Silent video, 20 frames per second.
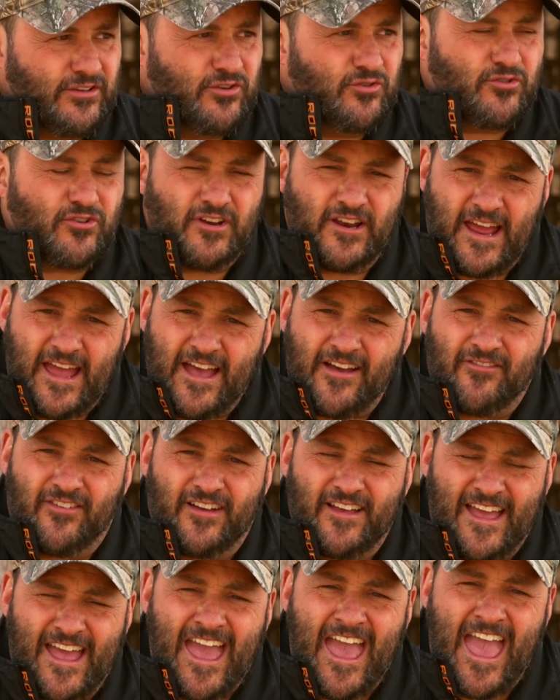you could have
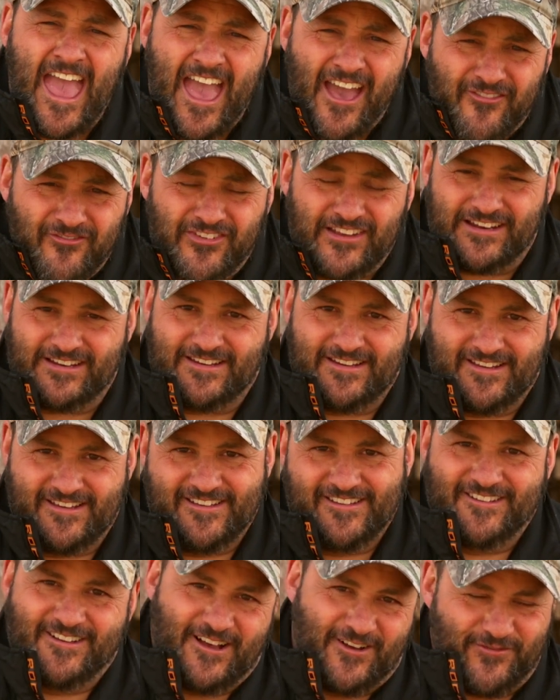a heaven
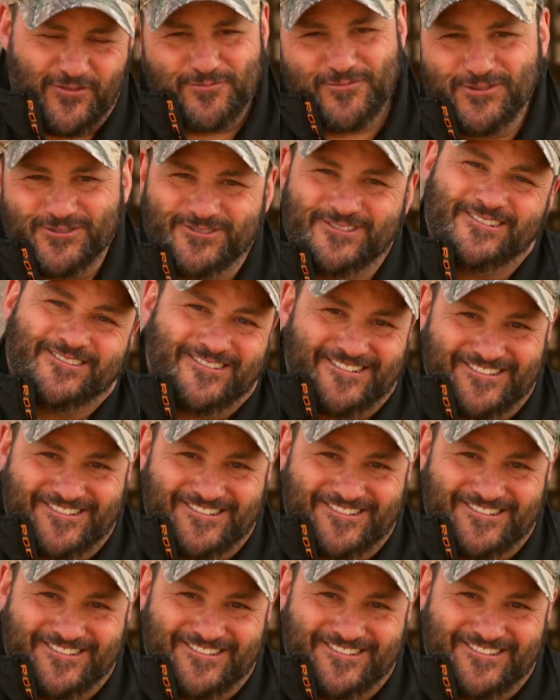of a mule deer